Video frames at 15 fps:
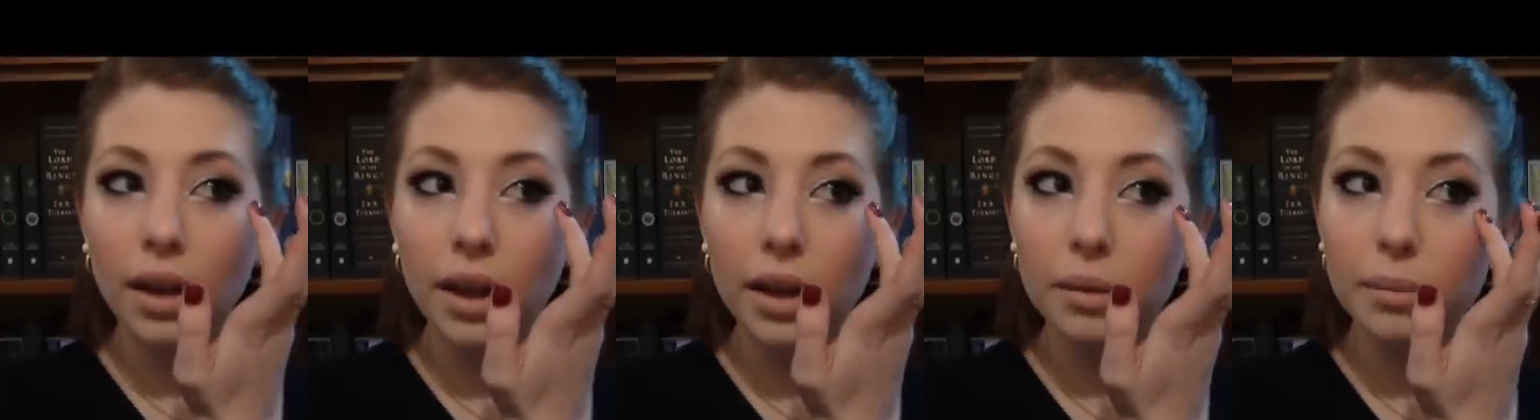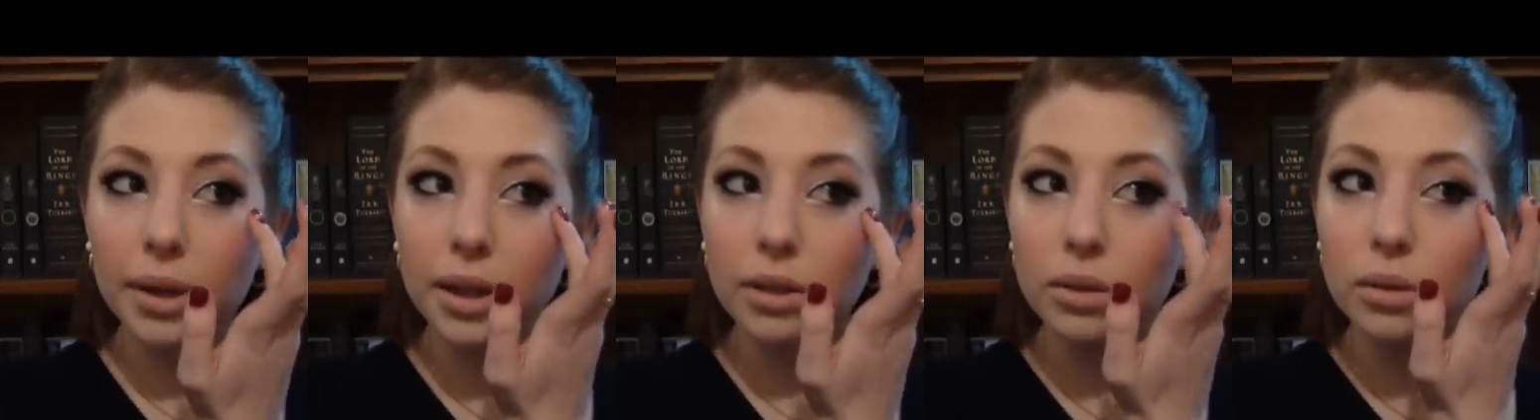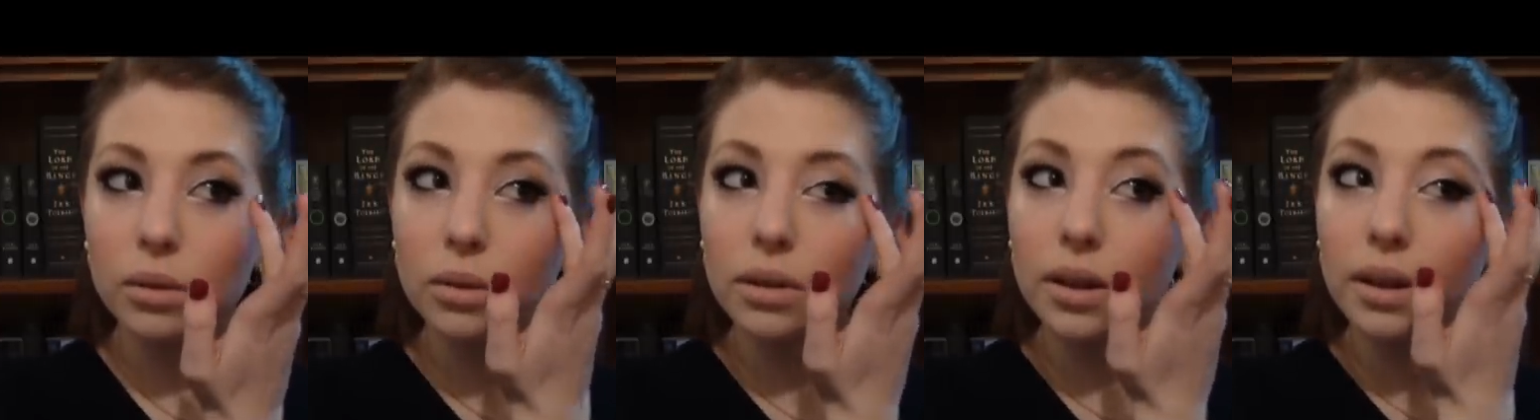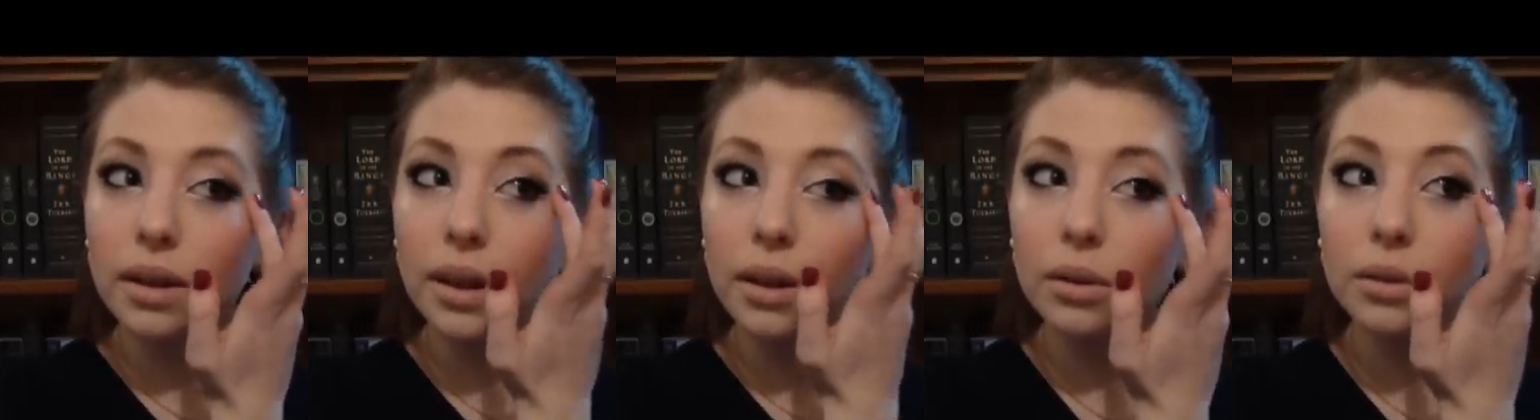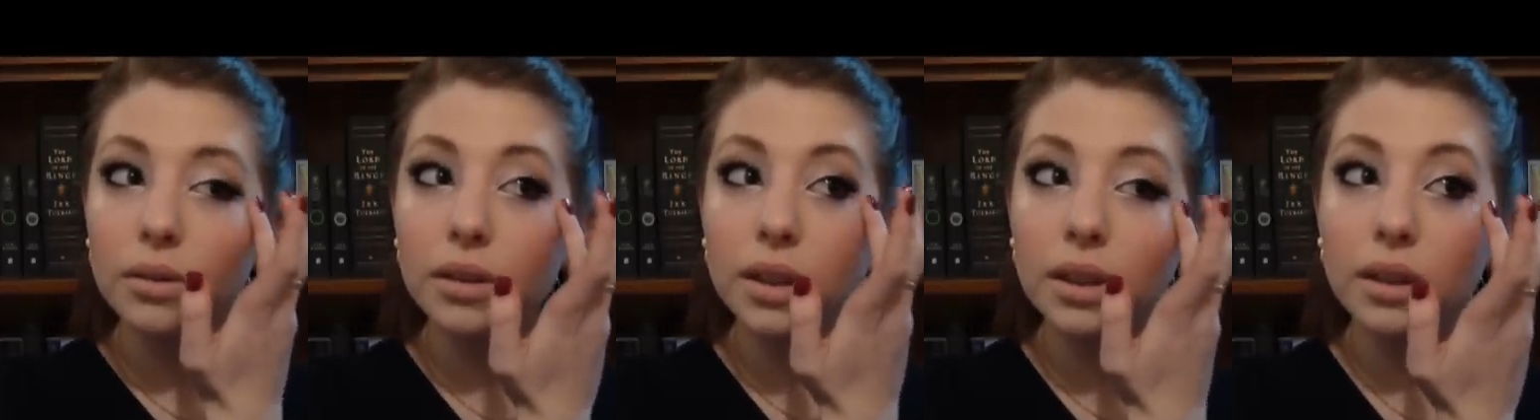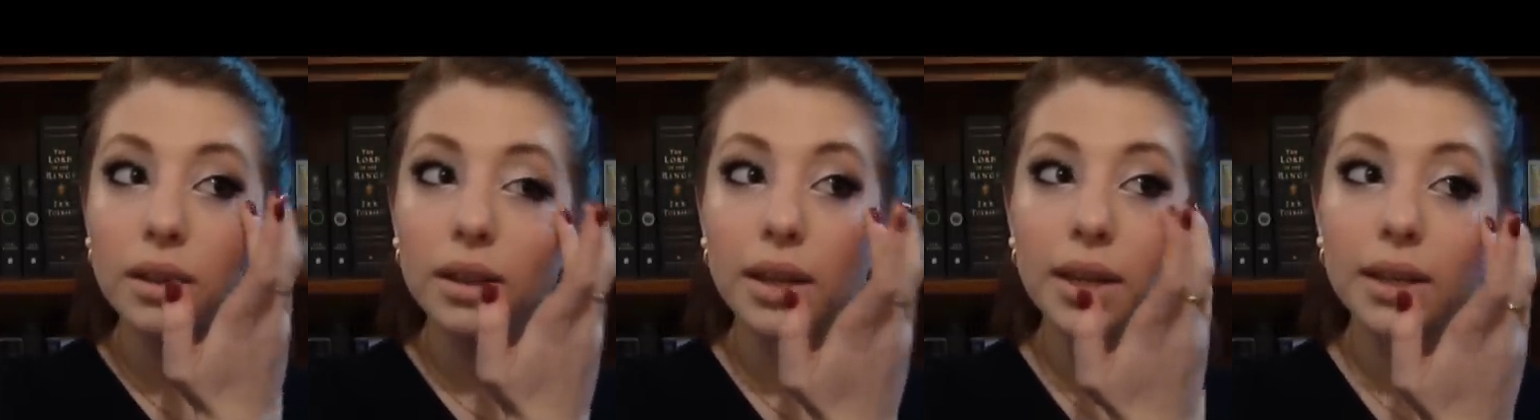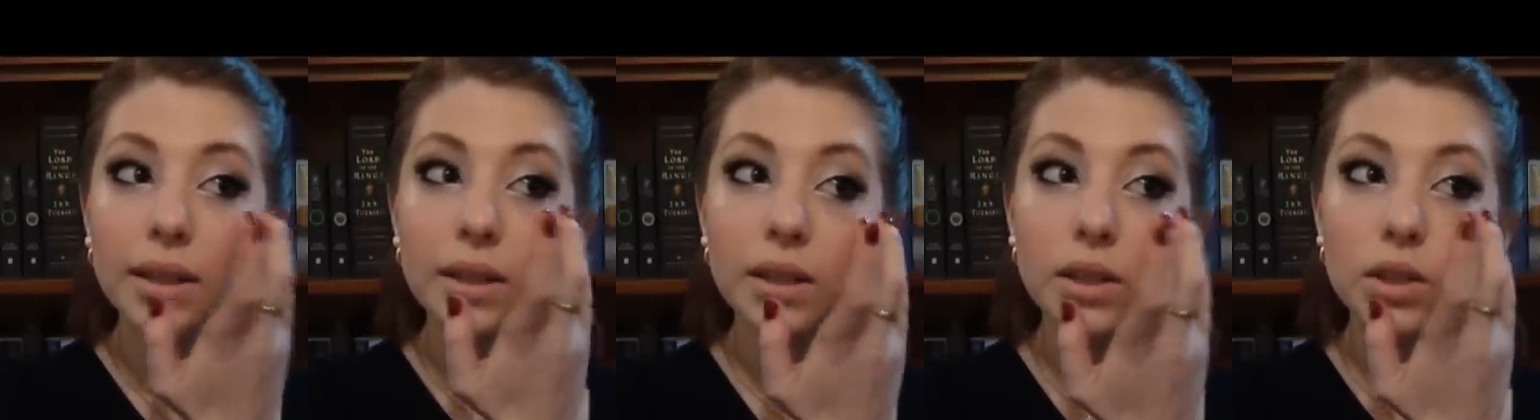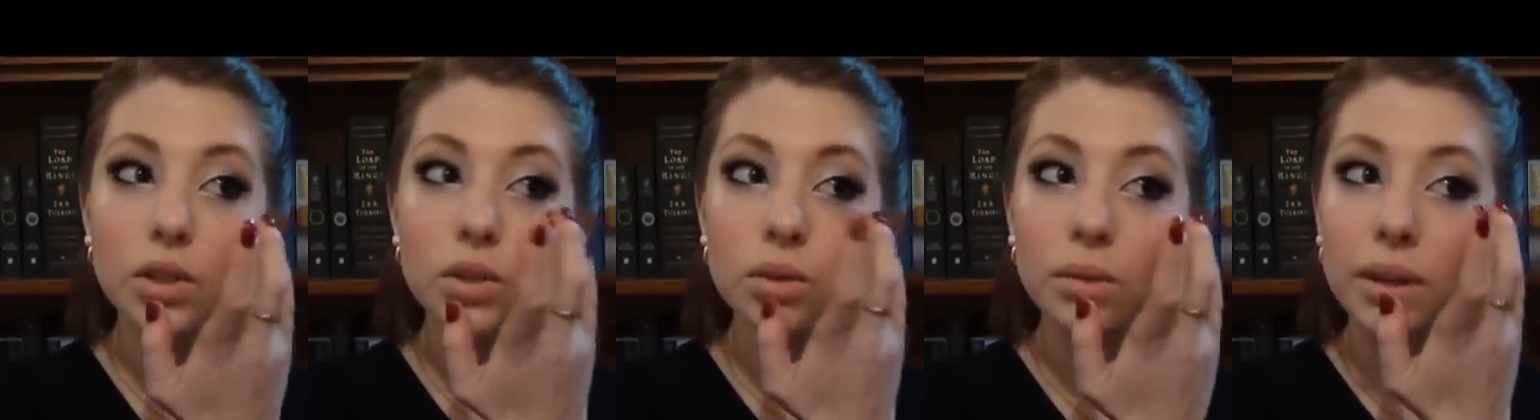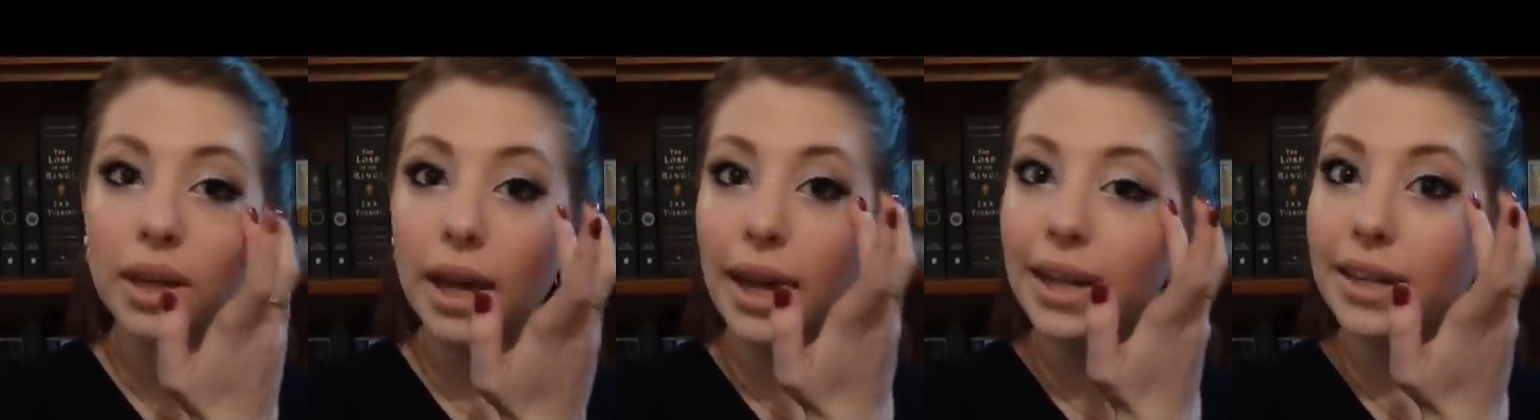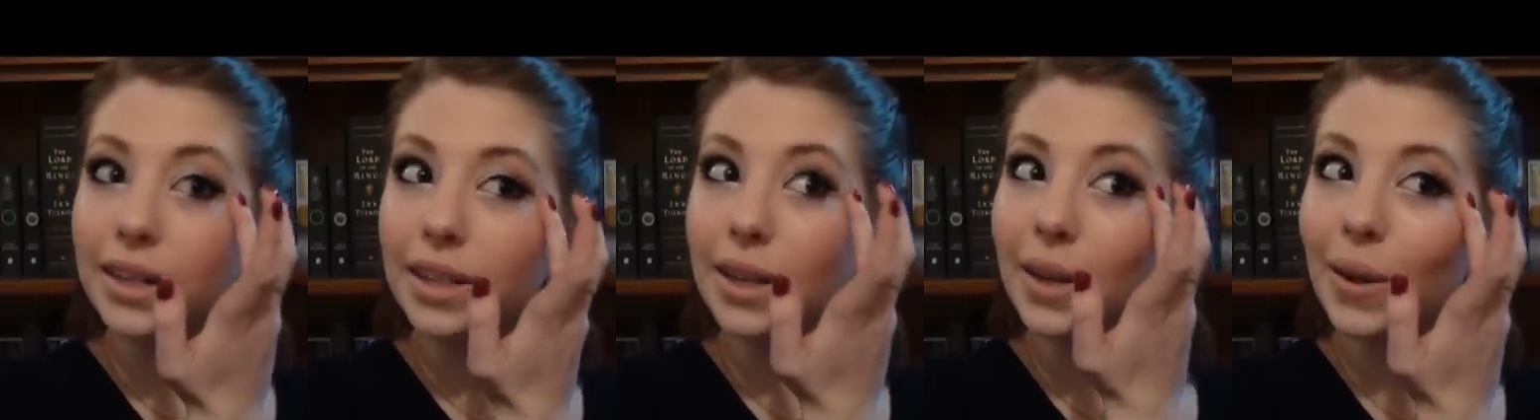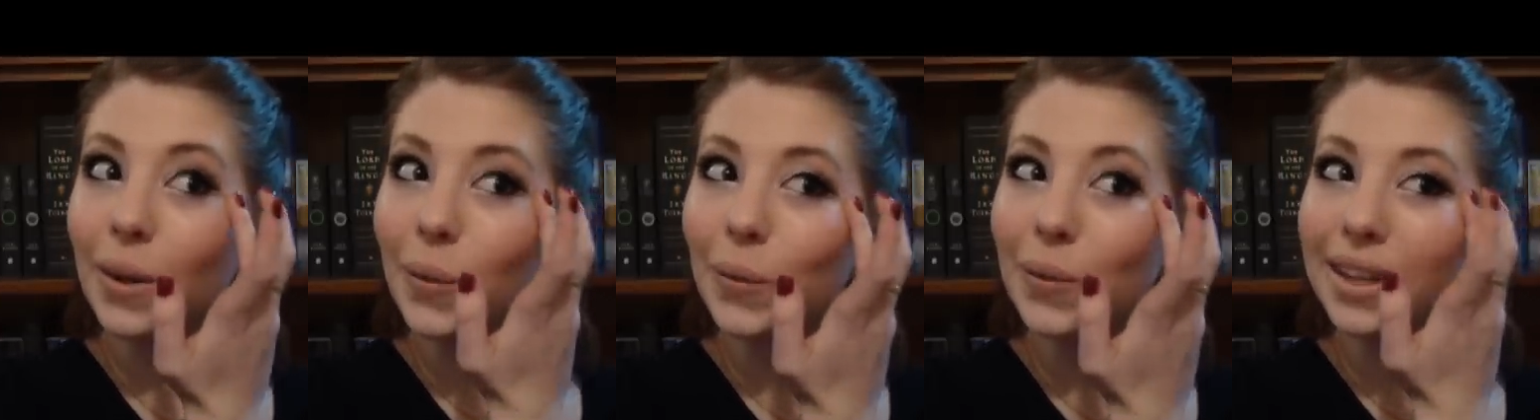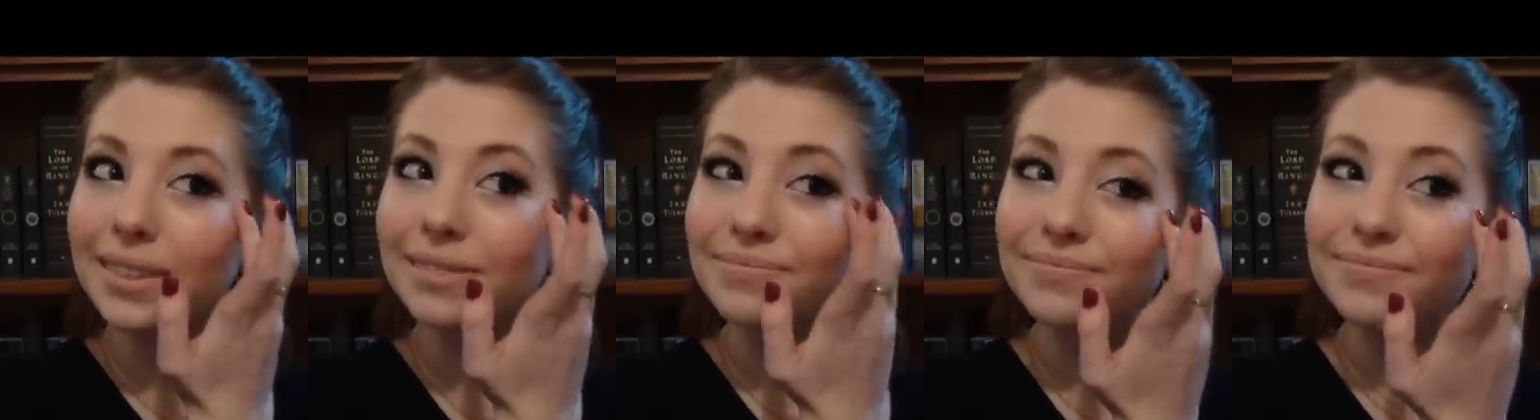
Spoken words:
and make you look healthy and dewy and glowy.